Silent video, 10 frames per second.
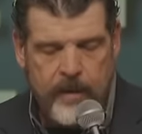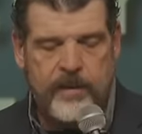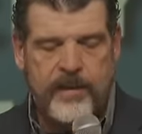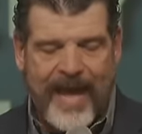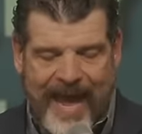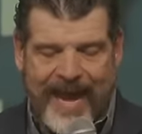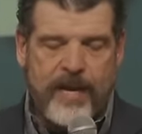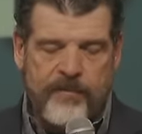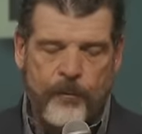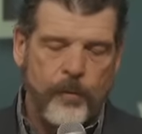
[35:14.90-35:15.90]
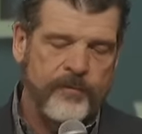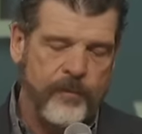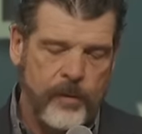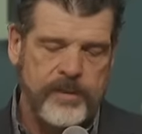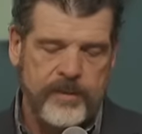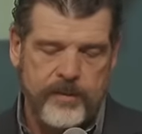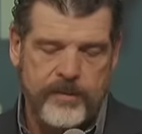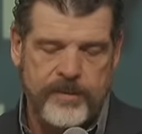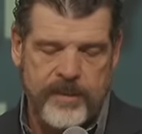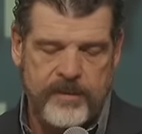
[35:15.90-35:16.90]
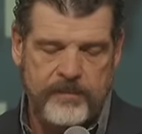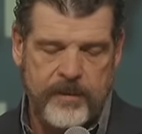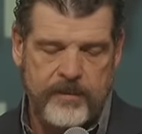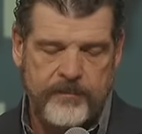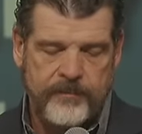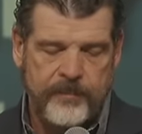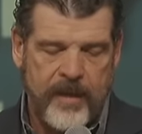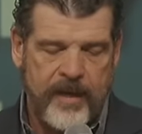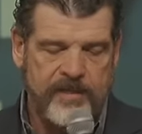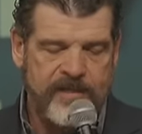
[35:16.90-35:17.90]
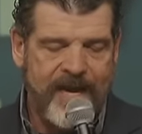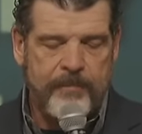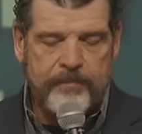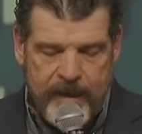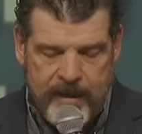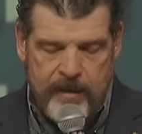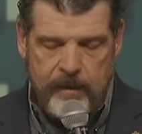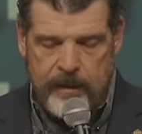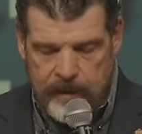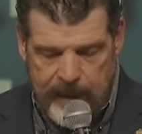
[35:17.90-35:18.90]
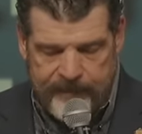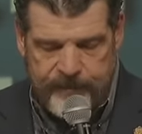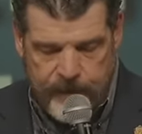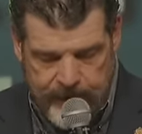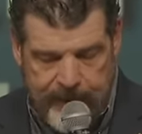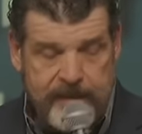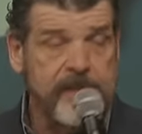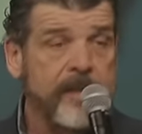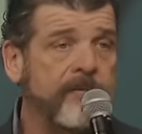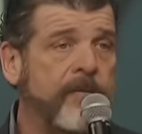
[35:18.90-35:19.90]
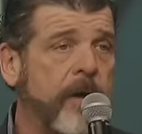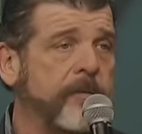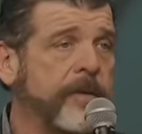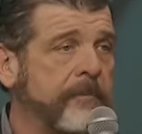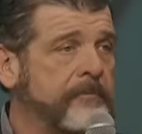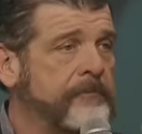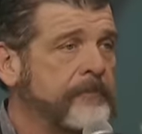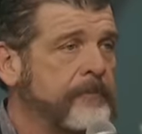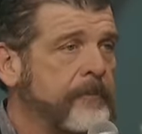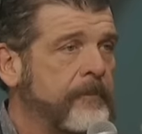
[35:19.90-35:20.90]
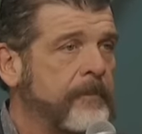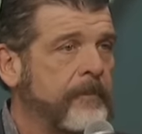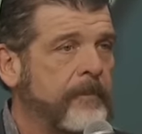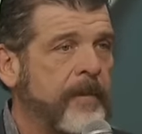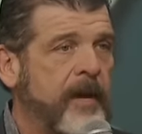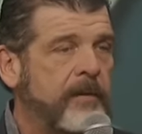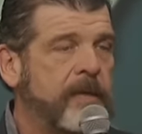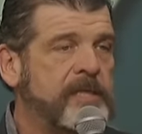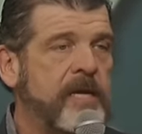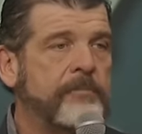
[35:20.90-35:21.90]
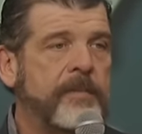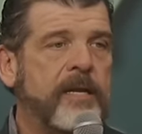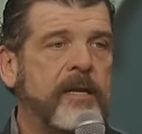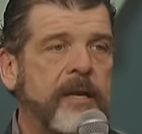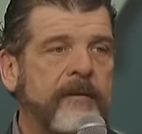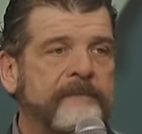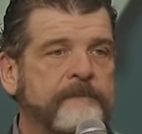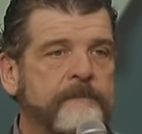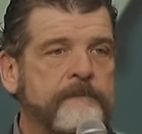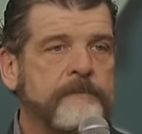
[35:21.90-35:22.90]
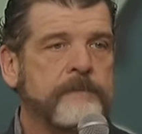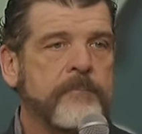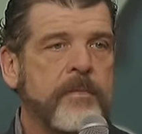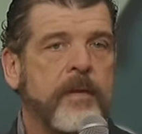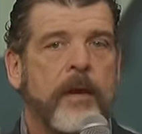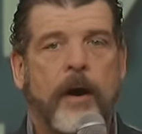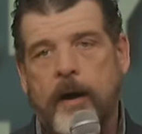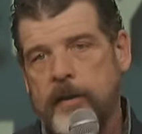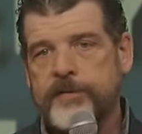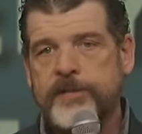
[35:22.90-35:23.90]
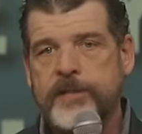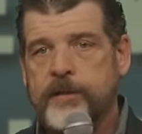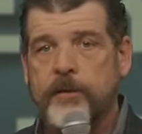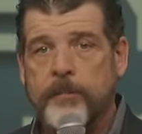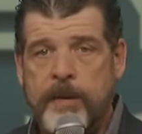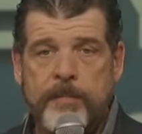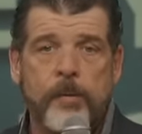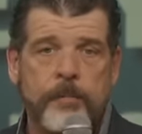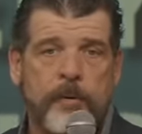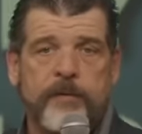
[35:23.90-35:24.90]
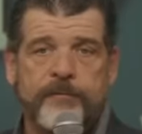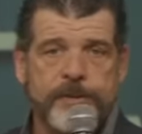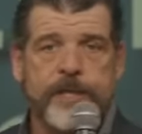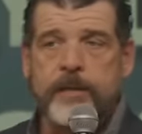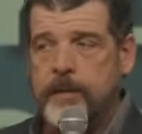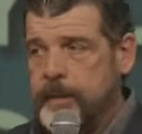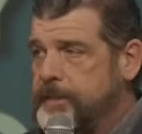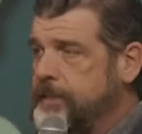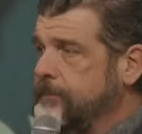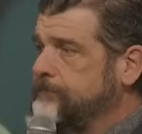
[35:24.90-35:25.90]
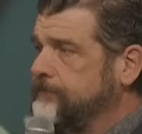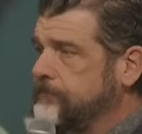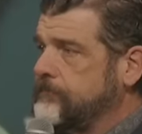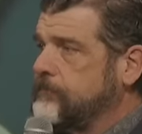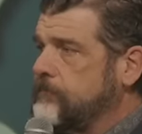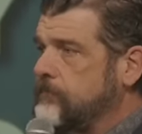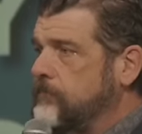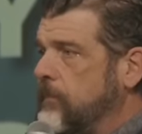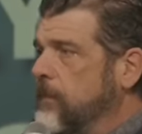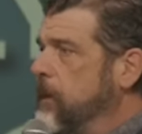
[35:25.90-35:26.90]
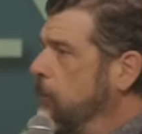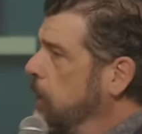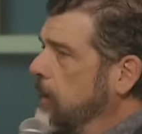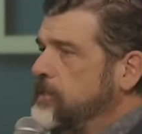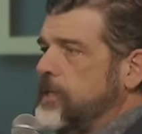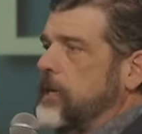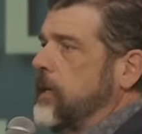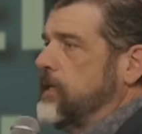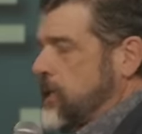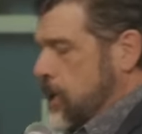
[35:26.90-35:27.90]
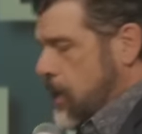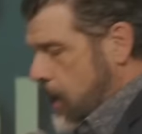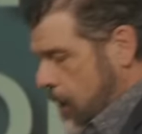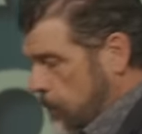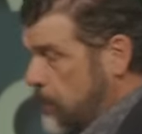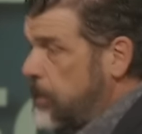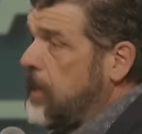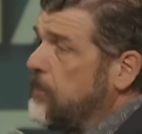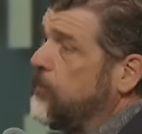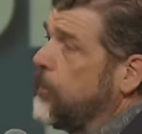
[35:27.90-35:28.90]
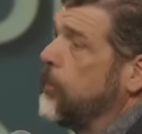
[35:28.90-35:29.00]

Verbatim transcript: The 84th verse in the New Testament is they immediately left their nets and they followed him. Everybody say immediately. All of us in here are people who pray for suddenlies. Man, we love suddenlies. And man, we come before the